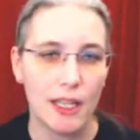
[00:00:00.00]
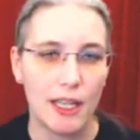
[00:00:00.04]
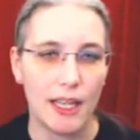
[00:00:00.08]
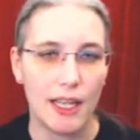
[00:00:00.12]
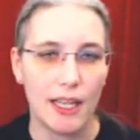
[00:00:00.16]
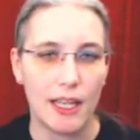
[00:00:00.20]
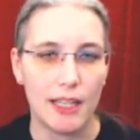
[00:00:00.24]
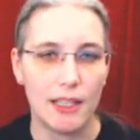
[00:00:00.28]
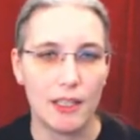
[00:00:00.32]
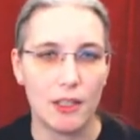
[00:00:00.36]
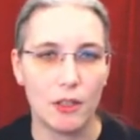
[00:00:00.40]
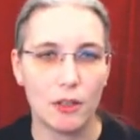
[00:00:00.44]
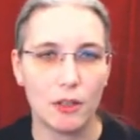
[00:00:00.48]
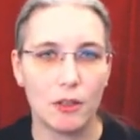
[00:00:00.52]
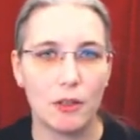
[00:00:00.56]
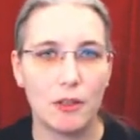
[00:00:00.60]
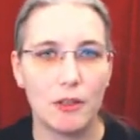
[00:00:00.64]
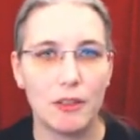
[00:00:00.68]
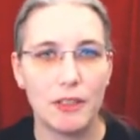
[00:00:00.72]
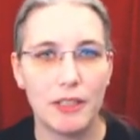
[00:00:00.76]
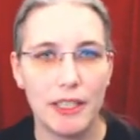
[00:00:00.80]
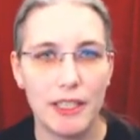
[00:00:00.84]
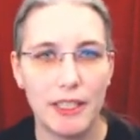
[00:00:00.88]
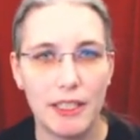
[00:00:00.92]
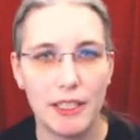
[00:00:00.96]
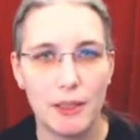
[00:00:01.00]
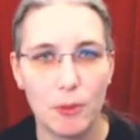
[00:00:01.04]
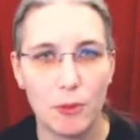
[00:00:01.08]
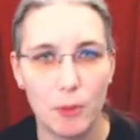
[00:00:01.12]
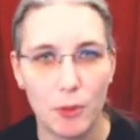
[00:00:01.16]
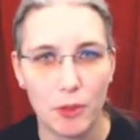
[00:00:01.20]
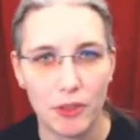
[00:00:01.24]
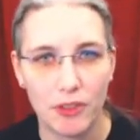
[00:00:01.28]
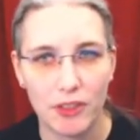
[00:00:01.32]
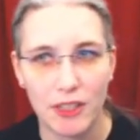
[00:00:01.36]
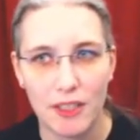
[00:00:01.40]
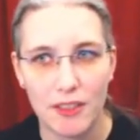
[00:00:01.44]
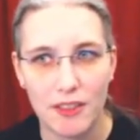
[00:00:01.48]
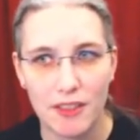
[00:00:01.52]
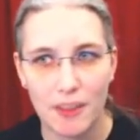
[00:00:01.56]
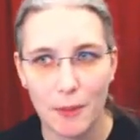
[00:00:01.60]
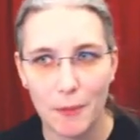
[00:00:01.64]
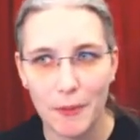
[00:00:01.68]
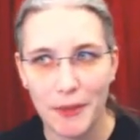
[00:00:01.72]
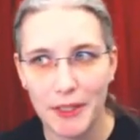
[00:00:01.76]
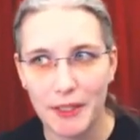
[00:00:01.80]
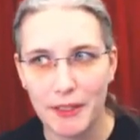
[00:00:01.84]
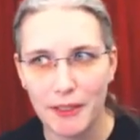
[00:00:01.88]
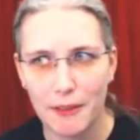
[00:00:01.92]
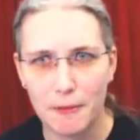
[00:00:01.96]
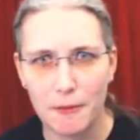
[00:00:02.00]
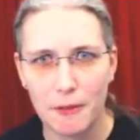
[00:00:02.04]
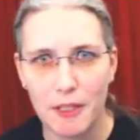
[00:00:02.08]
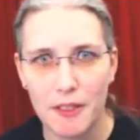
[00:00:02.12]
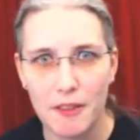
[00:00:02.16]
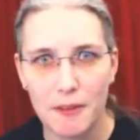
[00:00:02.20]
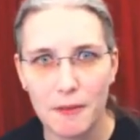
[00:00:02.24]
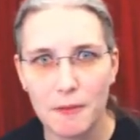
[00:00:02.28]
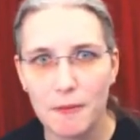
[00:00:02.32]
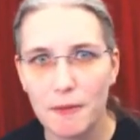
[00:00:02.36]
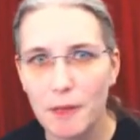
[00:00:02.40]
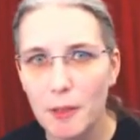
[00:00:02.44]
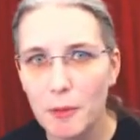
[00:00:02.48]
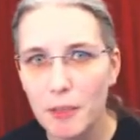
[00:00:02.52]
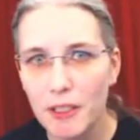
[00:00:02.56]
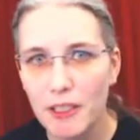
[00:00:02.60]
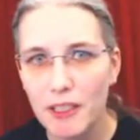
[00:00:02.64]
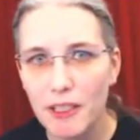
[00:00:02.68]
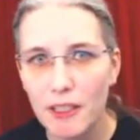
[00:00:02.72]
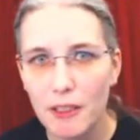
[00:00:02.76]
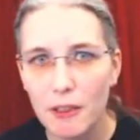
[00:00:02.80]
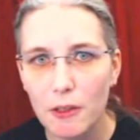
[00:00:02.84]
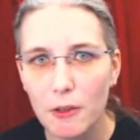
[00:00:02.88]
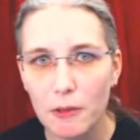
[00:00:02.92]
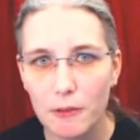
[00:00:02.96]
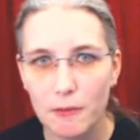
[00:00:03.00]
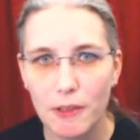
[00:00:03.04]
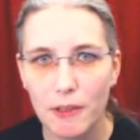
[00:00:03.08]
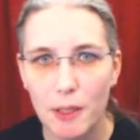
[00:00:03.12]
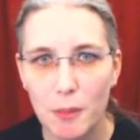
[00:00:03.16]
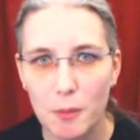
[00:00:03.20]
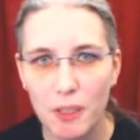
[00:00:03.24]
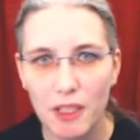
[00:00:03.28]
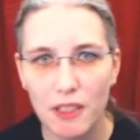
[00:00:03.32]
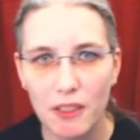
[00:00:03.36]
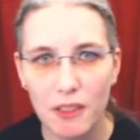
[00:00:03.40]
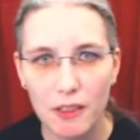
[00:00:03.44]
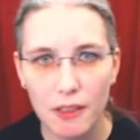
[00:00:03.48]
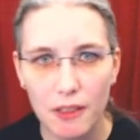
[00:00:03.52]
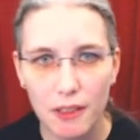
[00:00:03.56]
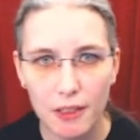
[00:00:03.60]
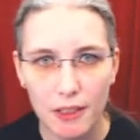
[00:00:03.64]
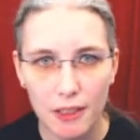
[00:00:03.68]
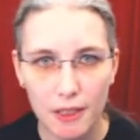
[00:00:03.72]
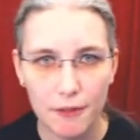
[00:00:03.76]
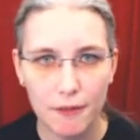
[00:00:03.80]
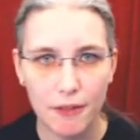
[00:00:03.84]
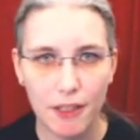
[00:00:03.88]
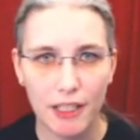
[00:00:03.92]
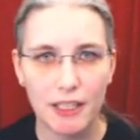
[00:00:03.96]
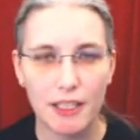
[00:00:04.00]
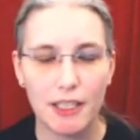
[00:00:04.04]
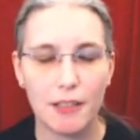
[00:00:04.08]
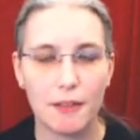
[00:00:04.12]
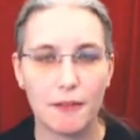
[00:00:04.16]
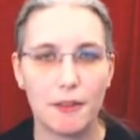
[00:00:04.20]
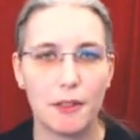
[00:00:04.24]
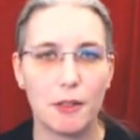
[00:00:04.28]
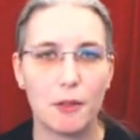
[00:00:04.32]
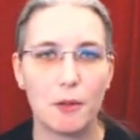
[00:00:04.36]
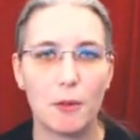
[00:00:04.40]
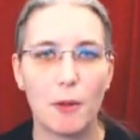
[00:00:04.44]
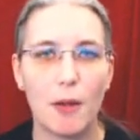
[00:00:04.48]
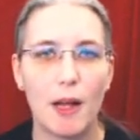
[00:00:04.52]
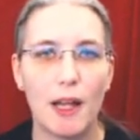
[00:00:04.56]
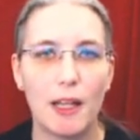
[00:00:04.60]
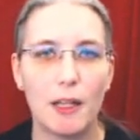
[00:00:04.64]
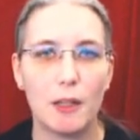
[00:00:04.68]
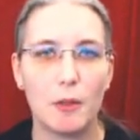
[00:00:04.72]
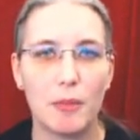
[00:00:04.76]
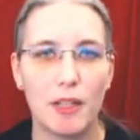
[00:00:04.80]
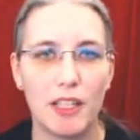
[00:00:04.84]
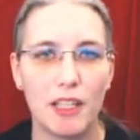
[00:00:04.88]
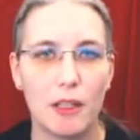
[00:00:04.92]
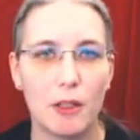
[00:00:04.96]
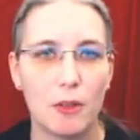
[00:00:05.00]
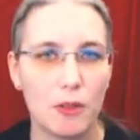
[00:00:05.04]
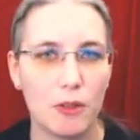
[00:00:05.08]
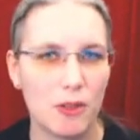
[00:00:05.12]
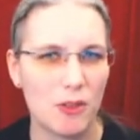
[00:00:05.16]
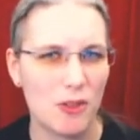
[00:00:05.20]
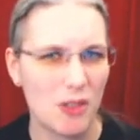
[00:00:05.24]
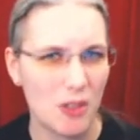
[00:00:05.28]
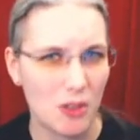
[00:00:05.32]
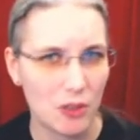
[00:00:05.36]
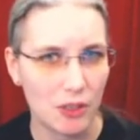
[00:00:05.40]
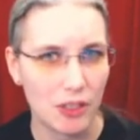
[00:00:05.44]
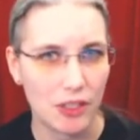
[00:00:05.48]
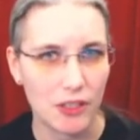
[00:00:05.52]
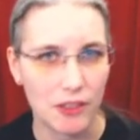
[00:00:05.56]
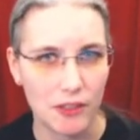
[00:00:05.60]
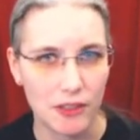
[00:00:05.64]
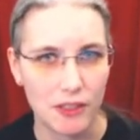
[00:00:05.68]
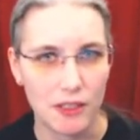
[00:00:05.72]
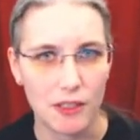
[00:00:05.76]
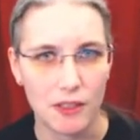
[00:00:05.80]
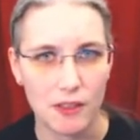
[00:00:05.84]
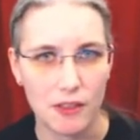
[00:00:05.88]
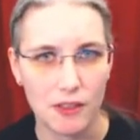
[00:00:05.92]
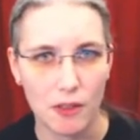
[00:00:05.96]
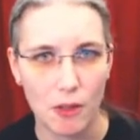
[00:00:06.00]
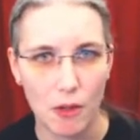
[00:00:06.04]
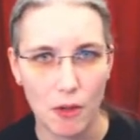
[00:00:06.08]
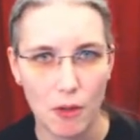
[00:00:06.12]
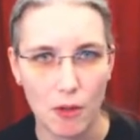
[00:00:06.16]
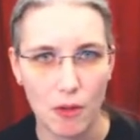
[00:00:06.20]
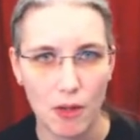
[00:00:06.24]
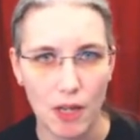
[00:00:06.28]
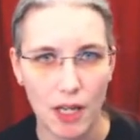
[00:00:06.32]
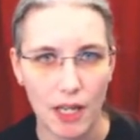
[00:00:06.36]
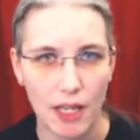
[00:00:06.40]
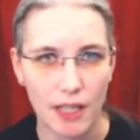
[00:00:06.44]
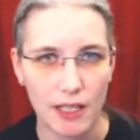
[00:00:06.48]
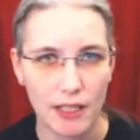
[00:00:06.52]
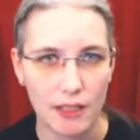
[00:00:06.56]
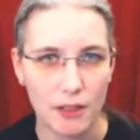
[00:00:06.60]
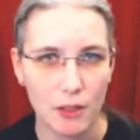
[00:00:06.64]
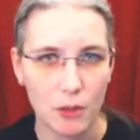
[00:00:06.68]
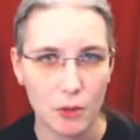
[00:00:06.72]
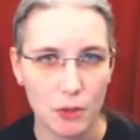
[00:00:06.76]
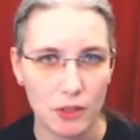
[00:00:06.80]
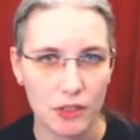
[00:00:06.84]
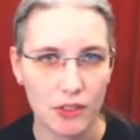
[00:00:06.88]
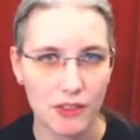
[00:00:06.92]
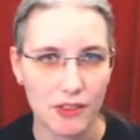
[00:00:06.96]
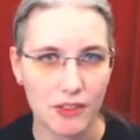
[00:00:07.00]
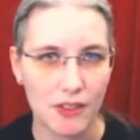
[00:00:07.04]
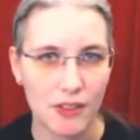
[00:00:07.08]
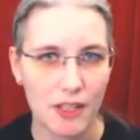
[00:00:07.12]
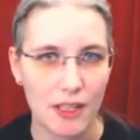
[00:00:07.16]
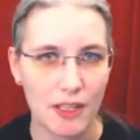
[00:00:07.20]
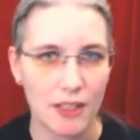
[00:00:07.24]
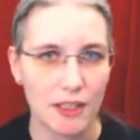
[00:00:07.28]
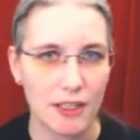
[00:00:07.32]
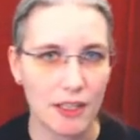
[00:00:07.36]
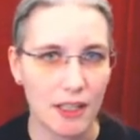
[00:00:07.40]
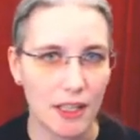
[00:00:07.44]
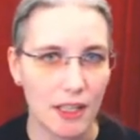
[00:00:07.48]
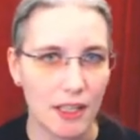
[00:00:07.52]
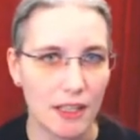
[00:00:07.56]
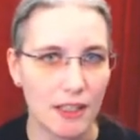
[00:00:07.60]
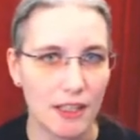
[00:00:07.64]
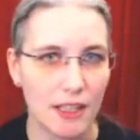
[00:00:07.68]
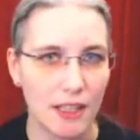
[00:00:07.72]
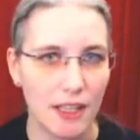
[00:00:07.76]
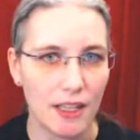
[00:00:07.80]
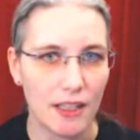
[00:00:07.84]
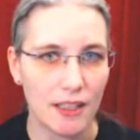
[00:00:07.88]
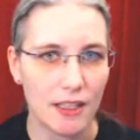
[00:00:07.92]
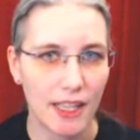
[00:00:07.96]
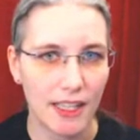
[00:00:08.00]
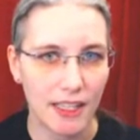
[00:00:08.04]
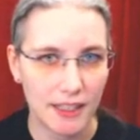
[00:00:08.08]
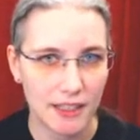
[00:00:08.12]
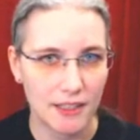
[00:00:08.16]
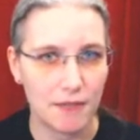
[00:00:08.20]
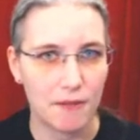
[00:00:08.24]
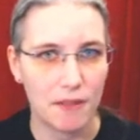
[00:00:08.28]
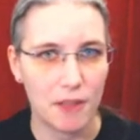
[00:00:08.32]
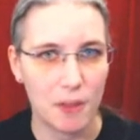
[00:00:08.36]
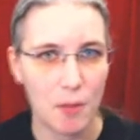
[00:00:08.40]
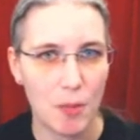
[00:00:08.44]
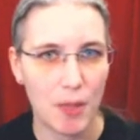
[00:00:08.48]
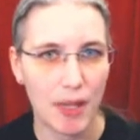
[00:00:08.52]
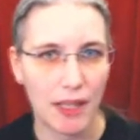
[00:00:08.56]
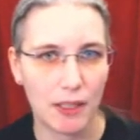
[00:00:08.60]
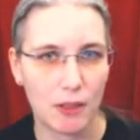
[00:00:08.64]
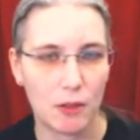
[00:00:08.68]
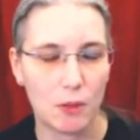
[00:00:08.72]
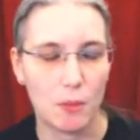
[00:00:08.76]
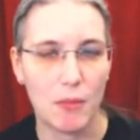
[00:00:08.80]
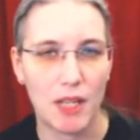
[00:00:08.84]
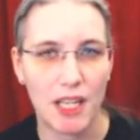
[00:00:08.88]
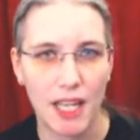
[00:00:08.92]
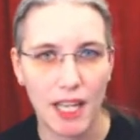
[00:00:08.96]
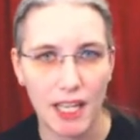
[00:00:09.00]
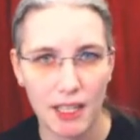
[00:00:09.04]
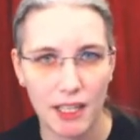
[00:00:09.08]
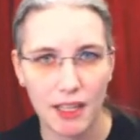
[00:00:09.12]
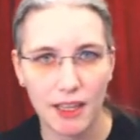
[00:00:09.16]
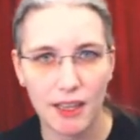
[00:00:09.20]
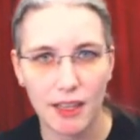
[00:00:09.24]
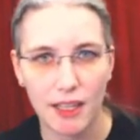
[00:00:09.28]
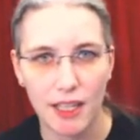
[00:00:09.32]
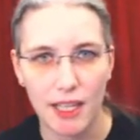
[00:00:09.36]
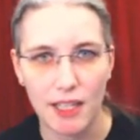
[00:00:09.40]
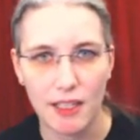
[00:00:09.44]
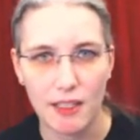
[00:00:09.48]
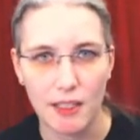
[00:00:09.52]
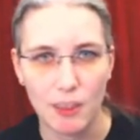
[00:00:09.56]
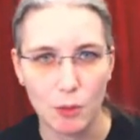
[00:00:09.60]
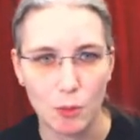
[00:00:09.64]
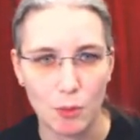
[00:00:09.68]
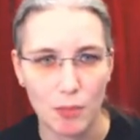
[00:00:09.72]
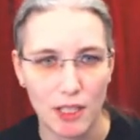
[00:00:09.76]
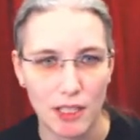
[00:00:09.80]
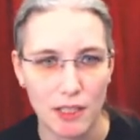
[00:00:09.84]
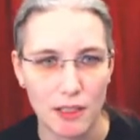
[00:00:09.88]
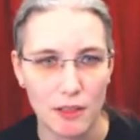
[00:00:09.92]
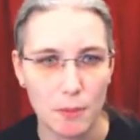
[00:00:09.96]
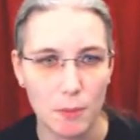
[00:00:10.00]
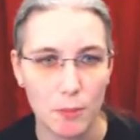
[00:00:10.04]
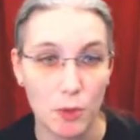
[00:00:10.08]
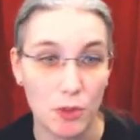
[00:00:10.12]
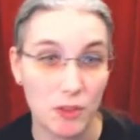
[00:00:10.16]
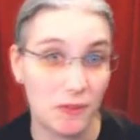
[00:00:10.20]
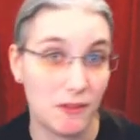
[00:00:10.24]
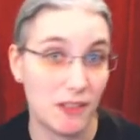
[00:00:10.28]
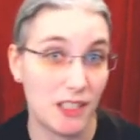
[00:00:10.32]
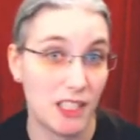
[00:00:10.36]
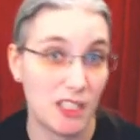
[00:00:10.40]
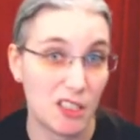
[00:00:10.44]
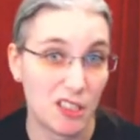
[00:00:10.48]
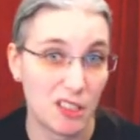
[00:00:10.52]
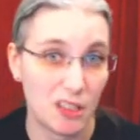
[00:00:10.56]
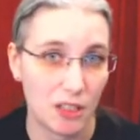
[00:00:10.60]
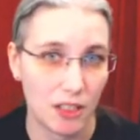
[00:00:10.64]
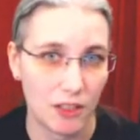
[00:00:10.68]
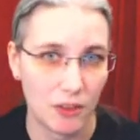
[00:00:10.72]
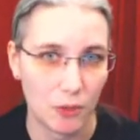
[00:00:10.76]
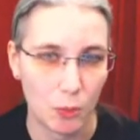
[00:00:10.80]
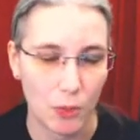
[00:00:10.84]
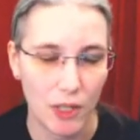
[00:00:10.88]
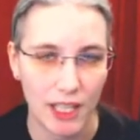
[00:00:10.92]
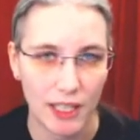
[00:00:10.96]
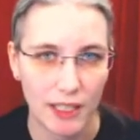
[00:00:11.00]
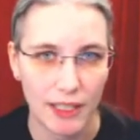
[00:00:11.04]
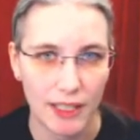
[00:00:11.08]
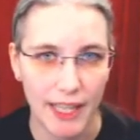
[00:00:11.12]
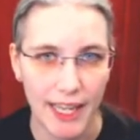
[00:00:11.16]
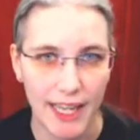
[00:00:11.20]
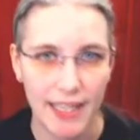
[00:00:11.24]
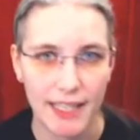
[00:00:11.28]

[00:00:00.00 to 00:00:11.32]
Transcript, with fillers: And not only was that something that friends and family did not find particularly funny after a while, but I also noticed it. So I noticed an, an, a negative impact on my health and on my motivation as well.